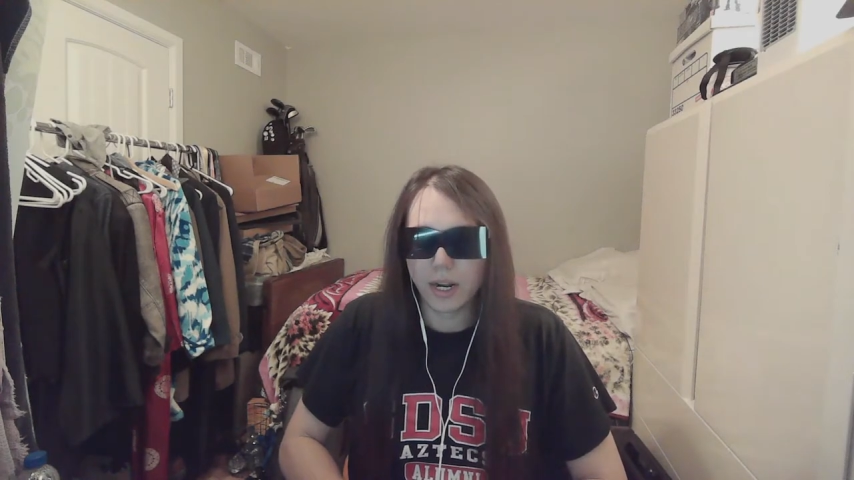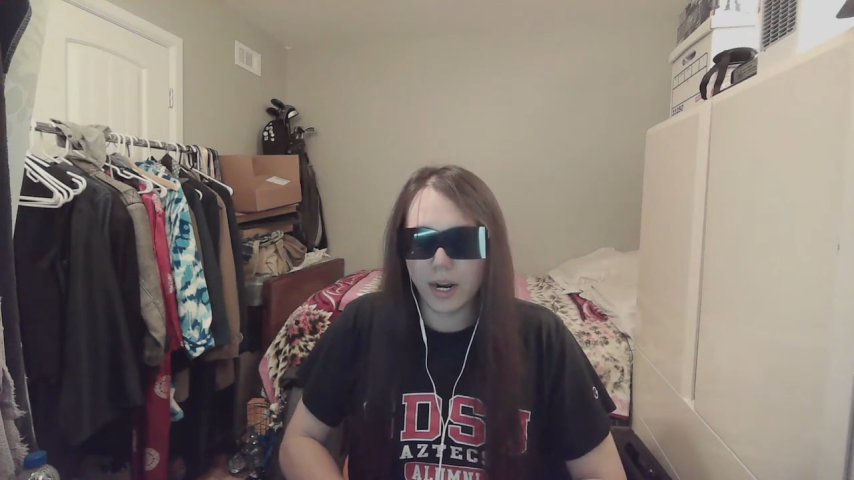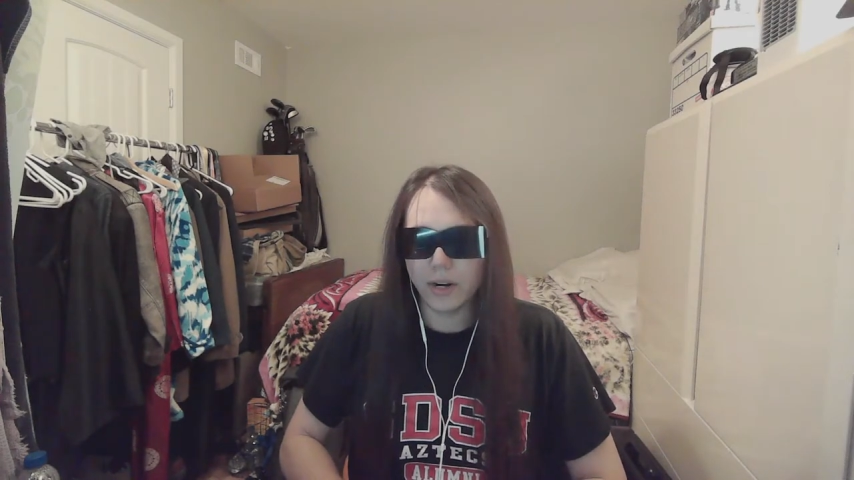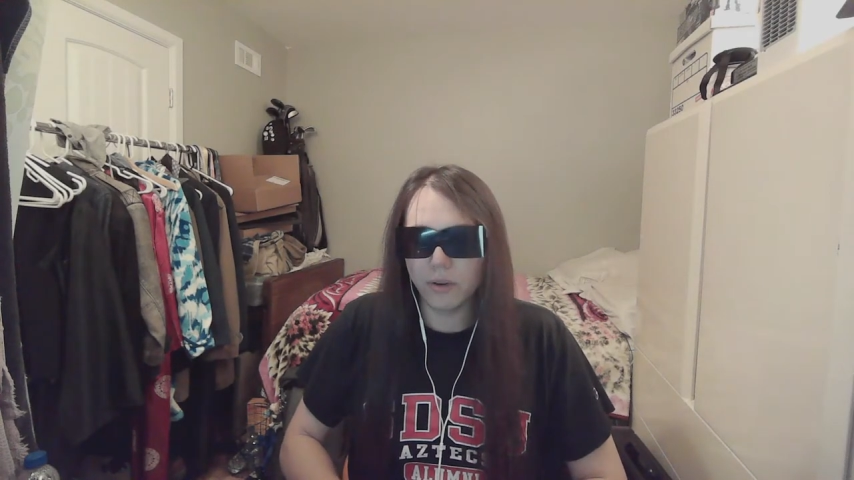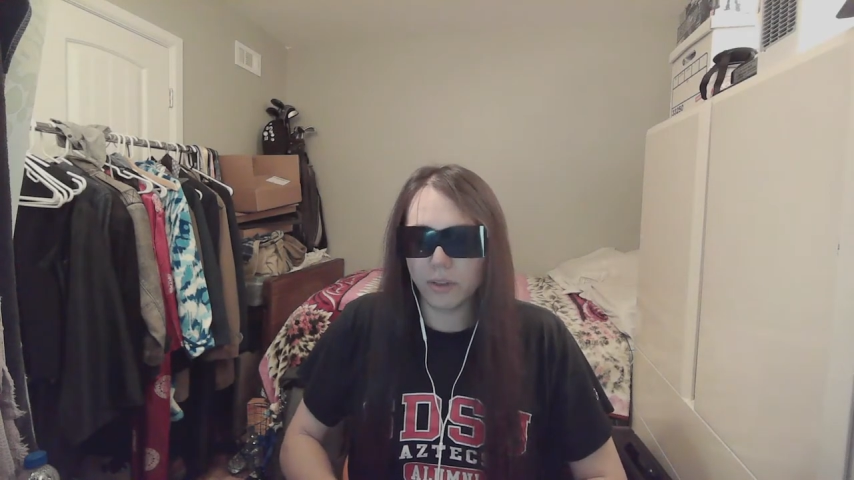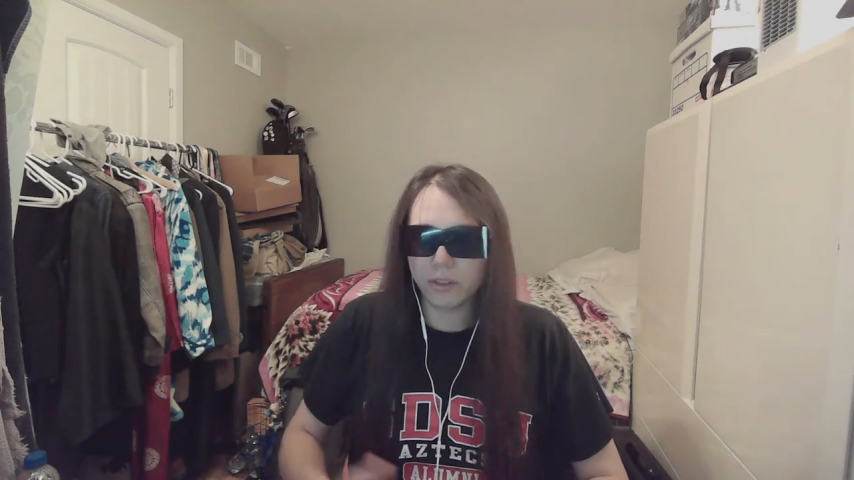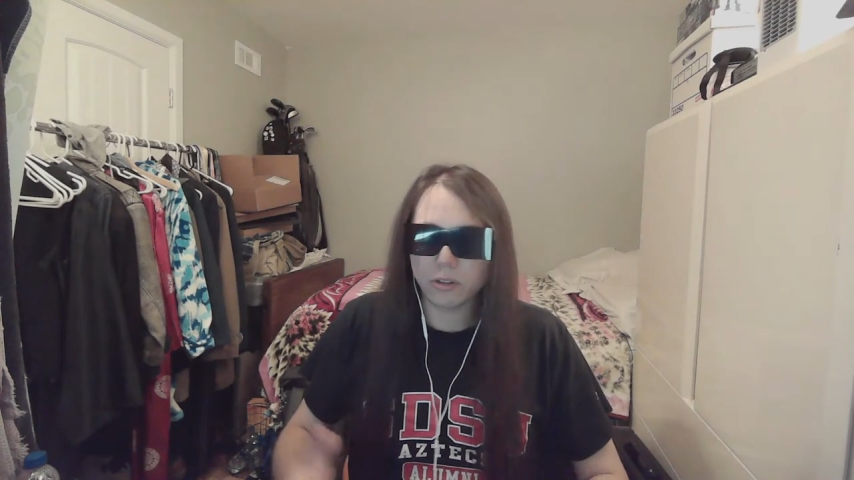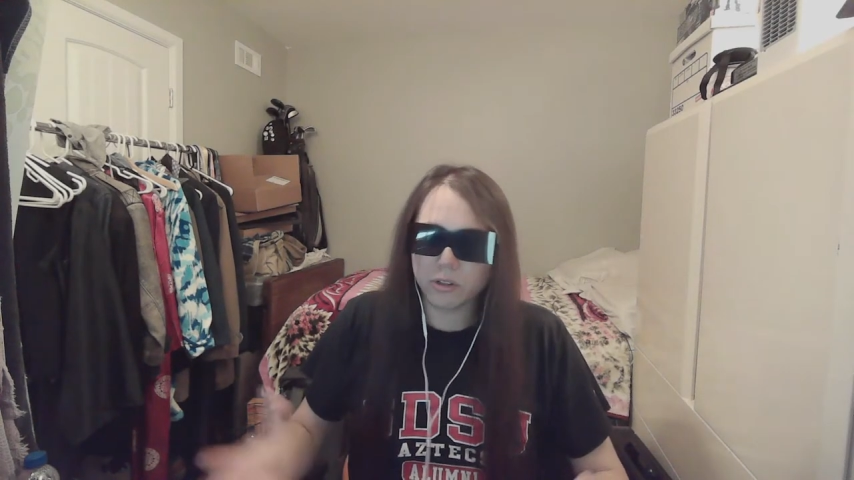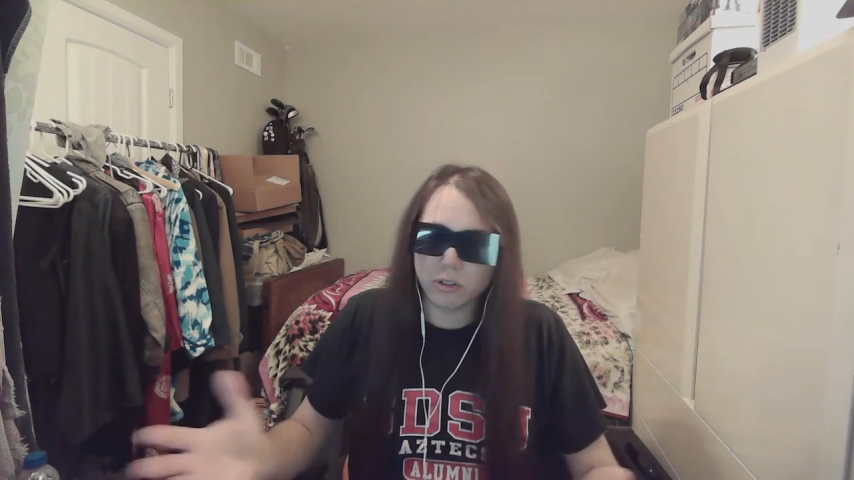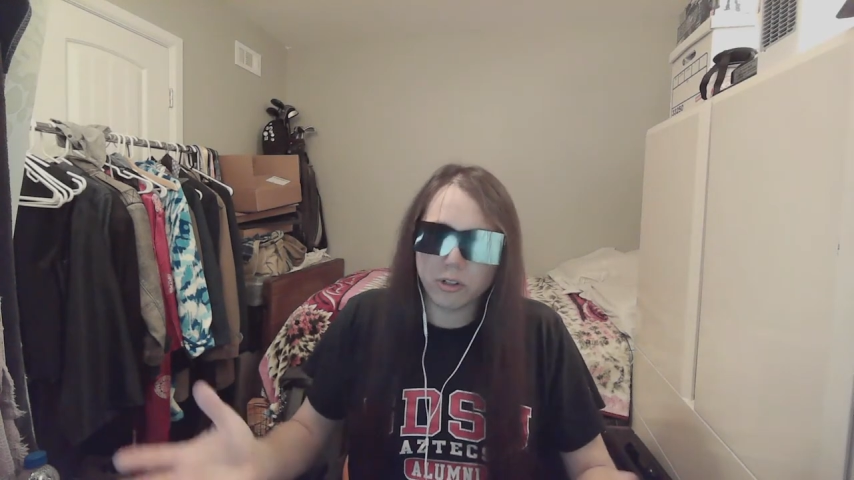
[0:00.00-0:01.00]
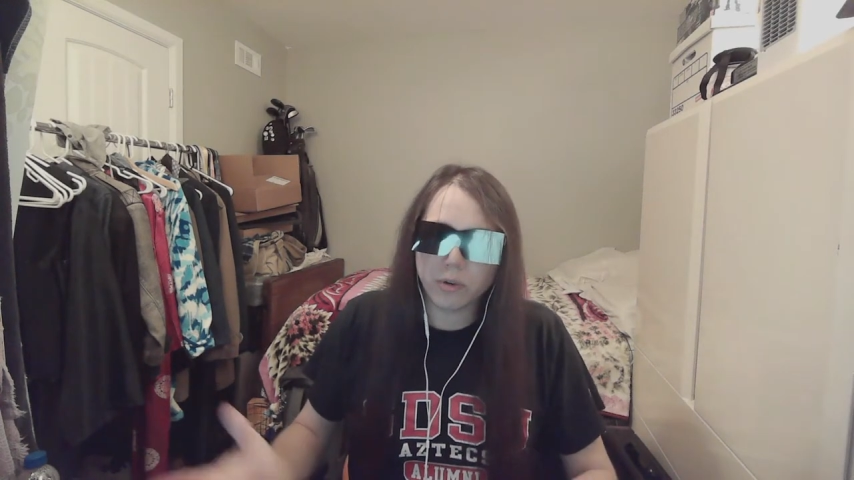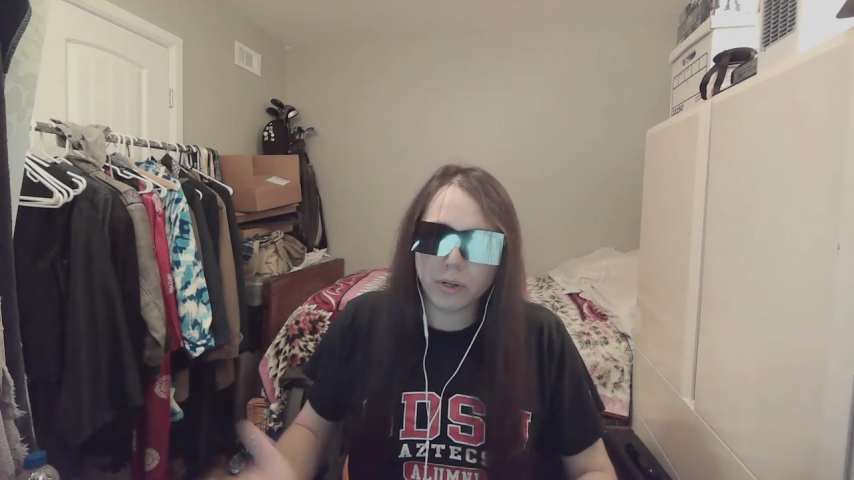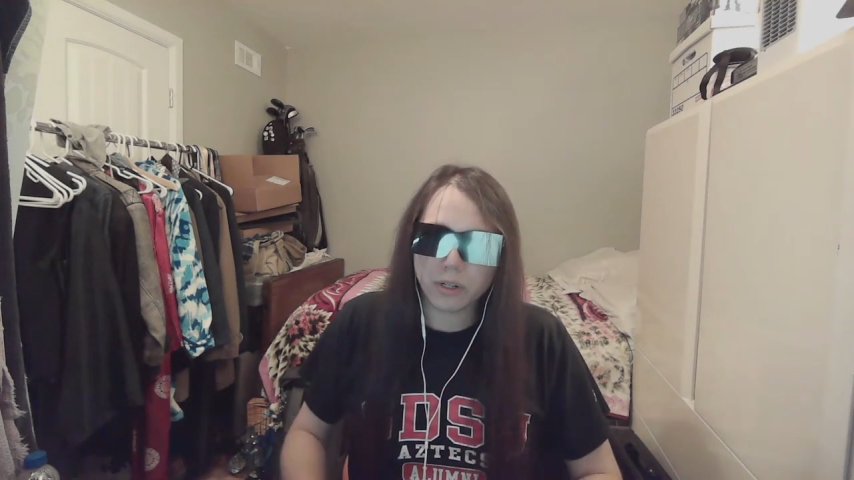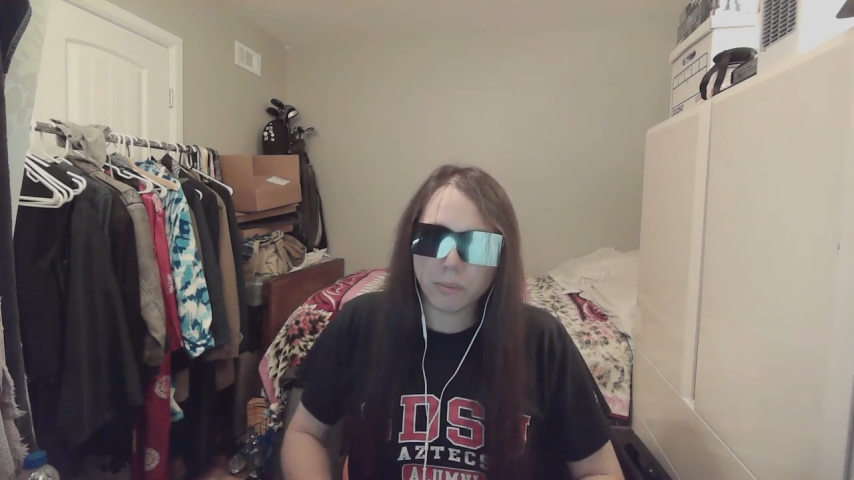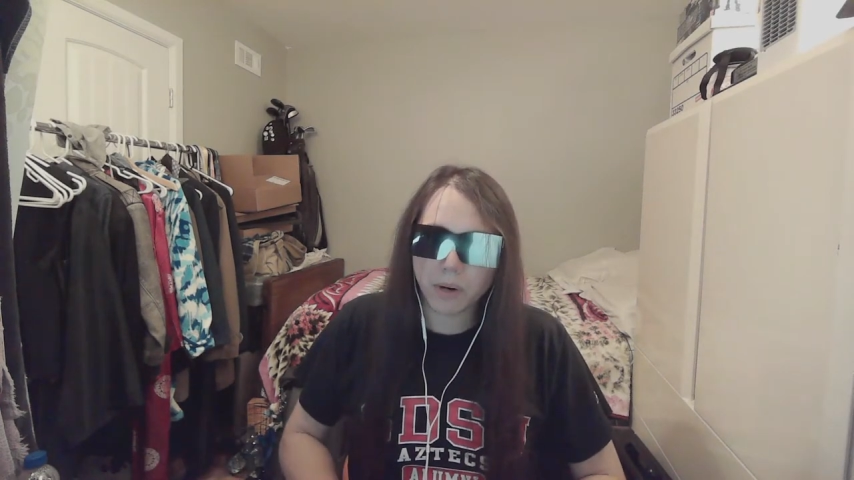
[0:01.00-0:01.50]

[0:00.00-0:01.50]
I know that the surgery is going